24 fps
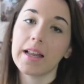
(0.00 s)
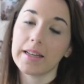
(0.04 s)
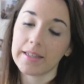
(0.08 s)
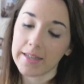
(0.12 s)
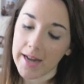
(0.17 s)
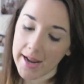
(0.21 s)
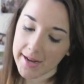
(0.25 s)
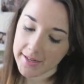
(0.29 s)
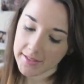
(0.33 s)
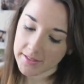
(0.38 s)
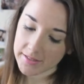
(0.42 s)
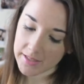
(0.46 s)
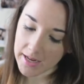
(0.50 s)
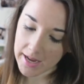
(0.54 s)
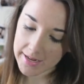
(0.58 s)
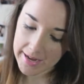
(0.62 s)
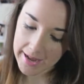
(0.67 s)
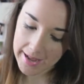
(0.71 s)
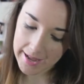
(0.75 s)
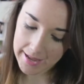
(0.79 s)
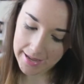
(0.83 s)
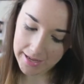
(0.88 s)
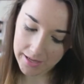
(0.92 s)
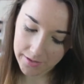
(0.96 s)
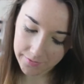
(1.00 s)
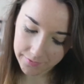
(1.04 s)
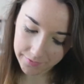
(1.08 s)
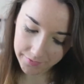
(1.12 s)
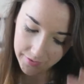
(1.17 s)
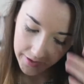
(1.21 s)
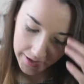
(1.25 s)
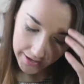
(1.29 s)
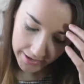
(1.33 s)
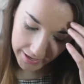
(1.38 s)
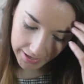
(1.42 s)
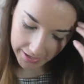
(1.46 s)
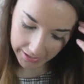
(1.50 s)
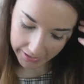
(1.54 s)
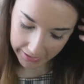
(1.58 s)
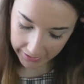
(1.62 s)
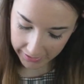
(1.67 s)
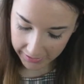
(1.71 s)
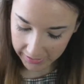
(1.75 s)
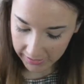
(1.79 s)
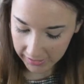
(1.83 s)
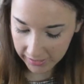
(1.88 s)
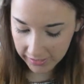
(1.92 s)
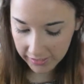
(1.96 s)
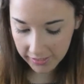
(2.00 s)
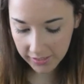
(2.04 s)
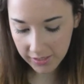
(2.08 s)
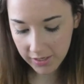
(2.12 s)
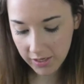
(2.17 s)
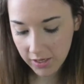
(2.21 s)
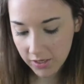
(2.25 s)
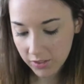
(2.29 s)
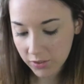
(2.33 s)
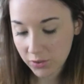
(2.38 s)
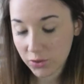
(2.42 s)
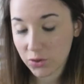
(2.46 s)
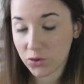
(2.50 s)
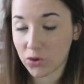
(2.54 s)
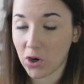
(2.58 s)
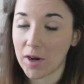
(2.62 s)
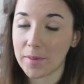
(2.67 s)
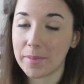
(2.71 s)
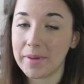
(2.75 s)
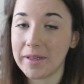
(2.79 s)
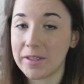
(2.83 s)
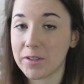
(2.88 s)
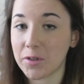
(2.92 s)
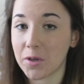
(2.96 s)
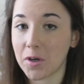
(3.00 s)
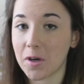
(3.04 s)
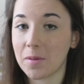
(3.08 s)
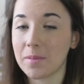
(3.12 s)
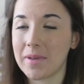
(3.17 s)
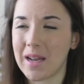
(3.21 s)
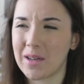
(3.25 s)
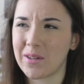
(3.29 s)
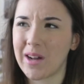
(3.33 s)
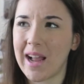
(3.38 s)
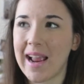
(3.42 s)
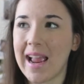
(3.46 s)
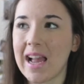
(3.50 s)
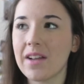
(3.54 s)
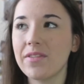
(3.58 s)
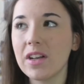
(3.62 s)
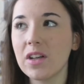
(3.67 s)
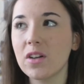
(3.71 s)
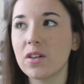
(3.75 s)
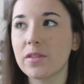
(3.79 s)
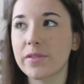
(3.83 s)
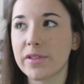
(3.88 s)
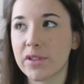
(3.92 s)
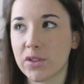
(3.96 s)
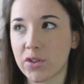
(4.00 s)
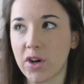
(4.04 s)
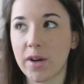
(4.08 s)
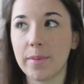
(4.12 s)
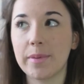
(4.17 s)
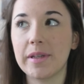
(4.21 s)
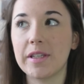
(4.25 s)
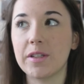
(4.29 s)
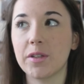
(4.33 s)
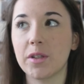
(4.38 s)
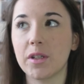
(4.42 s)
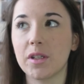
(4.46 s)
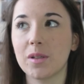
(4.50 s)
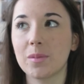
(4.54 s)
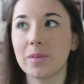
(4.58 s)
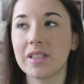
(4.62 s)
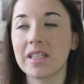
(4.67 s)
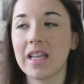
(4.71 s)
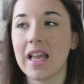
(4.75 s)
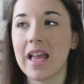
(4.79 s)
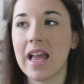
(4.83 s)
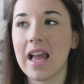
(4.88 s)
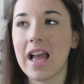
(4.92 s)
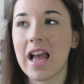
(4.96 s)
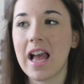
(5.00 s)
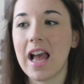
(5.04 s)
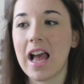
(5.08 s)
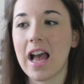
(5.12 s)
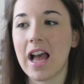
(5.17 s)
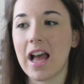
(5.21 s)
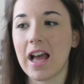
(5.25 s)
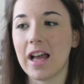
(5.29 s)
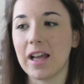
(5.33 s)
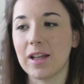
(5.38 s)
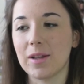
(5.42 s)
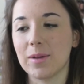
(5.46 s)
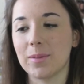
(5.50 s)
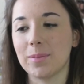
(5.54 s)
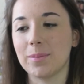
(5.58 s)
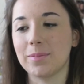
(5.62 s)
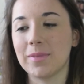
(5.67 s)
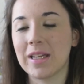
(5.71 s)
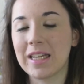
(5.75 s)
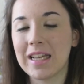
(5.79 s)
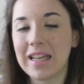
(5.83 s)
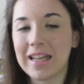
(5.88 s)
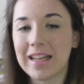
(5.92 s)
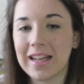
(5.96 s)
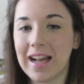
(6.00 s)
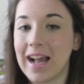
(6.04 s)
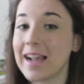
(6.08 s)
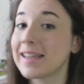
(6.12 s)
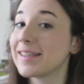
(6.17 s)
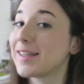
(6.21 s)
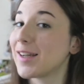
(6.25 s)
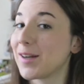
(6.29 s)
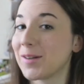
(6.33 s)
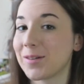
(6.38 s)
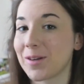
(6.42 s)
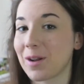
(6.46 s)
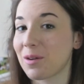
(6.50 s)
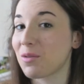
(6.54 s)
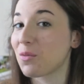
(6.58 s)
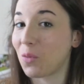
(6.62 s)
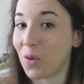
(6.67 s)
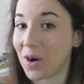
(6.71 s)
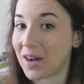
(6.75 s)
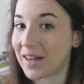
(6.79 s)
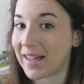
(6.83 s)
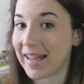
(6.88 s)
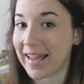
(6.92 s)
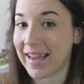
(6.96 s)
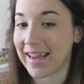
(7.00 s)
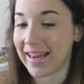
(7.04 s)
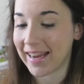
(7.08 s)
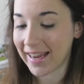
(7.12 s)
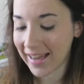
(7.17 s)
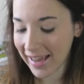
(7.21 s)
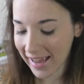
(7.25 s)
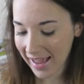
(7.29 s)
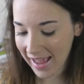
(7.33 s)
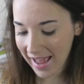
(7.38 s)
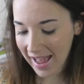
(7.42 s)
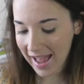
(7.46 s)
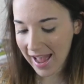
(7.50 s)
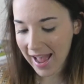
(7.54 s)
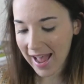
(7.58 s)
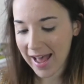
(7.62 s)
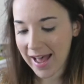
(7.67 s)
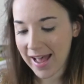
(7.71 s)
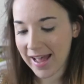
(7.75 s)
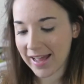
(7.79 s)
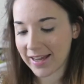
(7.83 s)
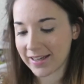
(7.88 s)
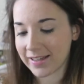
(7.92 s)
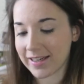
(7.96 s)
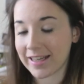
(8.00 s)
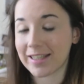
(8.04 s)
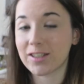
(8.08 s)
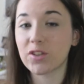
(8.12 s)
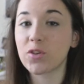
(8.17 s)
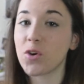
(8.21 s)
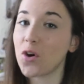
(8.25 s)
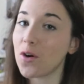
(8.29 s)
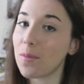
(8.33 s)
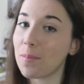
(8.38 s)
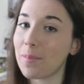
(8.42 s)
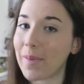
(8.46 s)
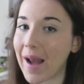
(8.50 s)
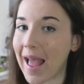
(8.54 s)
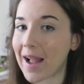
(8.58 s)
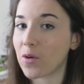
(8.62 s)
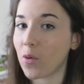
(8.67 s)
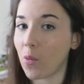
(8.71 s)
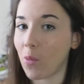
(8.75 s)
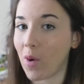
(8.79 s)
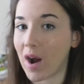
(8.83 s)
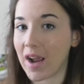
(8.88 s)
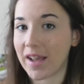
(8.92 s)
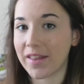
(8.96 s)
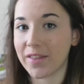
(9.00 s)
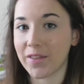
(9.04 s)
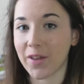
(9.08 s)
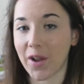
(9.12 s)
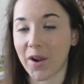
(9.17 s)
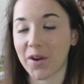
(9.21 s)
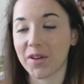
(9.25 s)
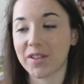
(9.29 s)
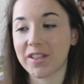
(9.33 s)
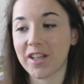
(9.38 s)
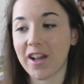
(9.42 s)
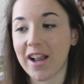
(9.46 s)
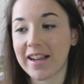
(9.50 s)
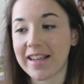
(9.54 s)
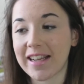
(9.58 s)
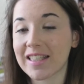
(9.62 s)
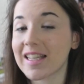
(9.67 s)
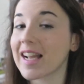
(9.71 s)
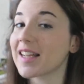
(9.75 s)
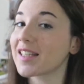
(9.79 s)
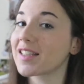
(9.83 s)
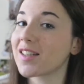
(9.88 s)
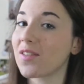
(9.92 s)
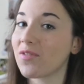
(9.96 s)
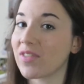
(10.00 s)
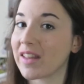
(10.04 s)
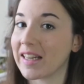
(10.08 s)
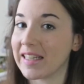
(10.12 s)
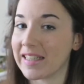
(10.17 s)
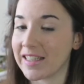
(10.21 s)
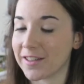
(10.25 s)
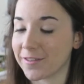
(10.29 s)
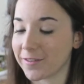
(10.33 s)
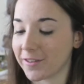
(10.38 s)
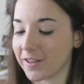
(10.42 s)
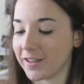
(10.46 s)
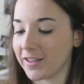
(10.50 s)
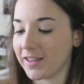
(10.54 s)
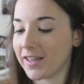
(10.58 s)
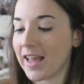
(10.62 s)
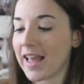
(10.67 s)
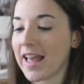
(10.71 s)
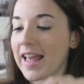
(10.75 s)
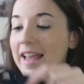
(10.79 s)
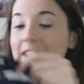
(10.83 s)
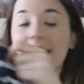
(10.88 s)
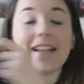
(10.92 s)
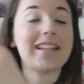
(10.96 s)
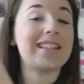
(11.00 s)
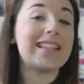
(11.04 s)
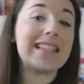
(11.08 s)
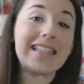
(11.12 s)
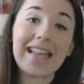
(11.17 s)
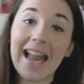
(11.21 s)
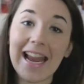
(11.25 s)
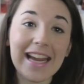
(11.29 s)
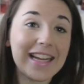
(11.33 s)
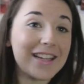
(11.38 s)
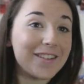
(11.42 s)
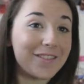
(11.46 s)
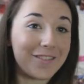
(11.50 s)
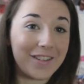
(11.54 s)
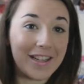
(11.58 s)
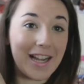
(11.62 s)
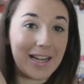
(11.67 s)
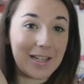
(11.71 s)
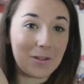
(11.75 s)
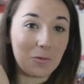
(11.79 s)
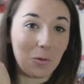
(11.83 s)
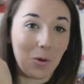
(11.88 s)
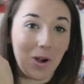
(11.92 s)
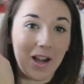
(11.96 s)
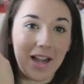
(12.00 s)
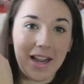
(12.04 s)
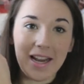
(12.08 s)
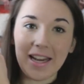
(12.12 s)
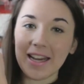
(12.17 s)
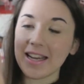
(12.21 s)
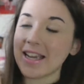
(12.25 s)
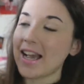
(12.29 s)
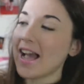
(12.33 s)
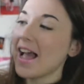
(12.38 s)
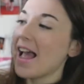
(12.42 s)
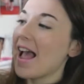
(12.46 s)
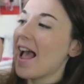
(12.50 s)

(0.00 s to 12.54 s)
Next, I have a stripy top. Now, I have a lot of stripy tops. I don't know why. And it's not black or white though. So I guess that's something different. It's navy and white.